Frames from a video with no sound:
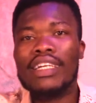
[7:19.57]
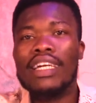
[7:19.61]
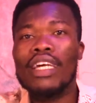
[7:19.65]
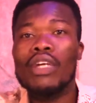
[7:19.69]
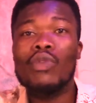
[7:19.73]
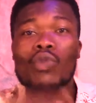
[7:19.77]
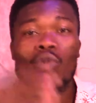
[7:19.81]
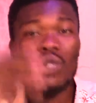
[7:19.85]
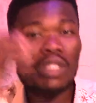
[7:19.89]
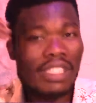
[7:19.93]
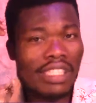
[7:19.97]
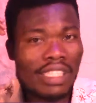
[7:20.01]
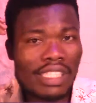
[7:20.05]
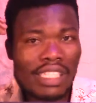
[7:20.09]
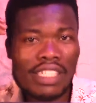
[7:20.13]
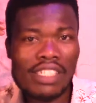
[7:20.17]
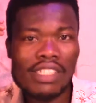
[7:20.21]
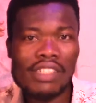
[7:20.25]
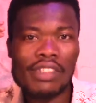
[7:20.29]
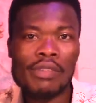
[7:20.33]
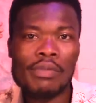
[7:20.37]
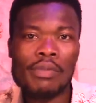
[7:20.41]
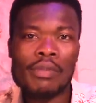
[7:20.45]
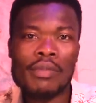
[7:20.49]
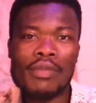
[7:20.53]
En unti,
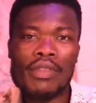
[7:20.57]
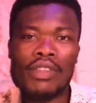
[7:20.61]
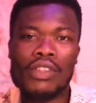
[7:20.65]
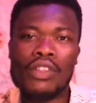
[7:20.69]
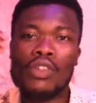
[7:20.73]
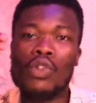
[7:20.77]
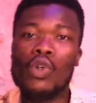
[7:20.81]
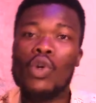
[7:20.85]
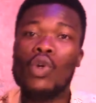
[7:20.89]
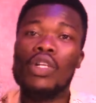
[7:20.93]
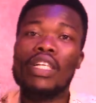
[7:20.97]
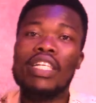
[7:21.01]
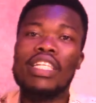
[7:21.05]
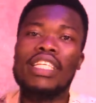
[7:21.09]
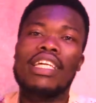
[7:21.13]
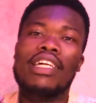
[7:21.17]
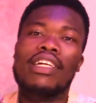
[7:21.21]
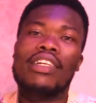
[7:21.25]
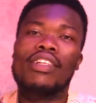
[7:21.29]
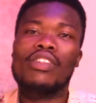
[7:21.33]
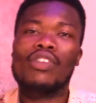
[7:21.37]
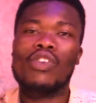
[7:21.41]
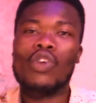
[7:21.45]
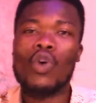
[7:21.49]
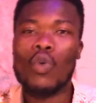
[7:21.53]
one
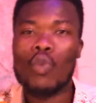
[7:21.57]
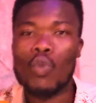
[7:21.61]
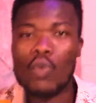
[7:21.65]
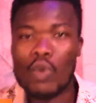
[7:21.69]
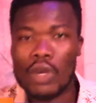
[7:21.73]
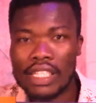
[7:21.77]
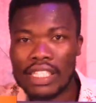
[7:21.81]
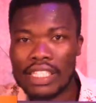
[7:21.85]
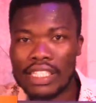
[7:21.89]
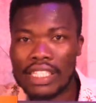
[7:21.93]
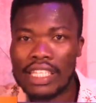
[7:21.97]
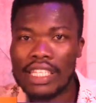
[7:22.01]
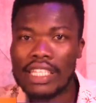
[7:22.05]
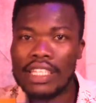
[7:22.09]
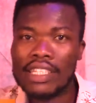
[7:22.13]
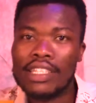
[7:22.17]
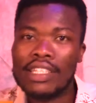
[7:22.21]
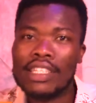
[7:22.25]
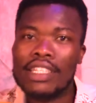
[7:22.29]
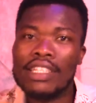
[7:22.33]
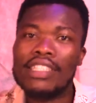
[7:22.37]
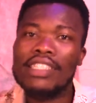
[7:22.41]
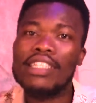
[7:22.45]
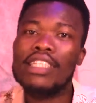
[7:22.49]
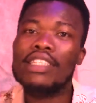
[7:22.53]
ye, obweshe,
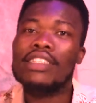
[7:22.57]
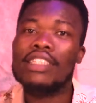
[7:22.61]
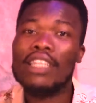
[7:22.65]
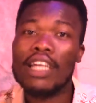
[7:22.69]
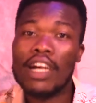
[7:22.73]
se